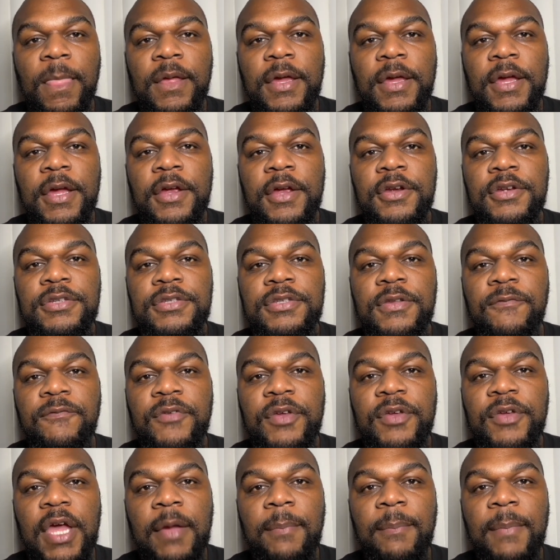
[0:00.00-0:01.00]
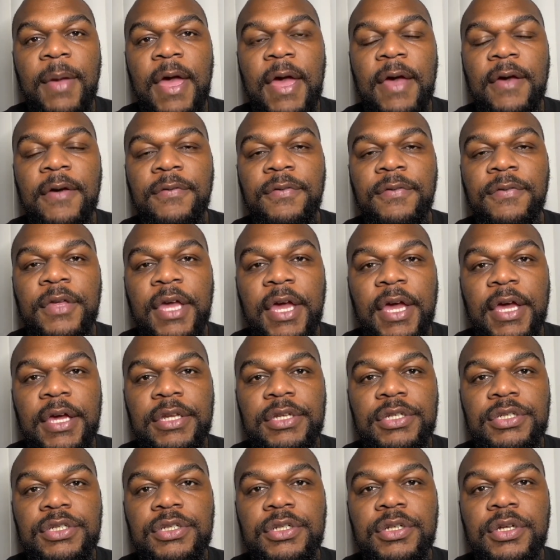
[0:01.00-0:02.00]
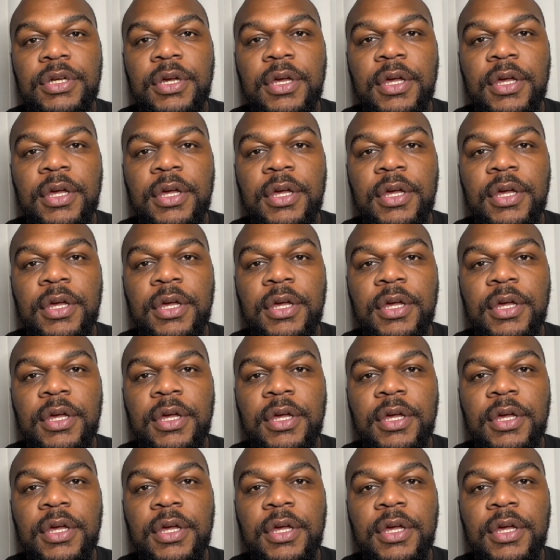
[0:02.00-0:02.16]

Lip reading: Here's the VA math catch.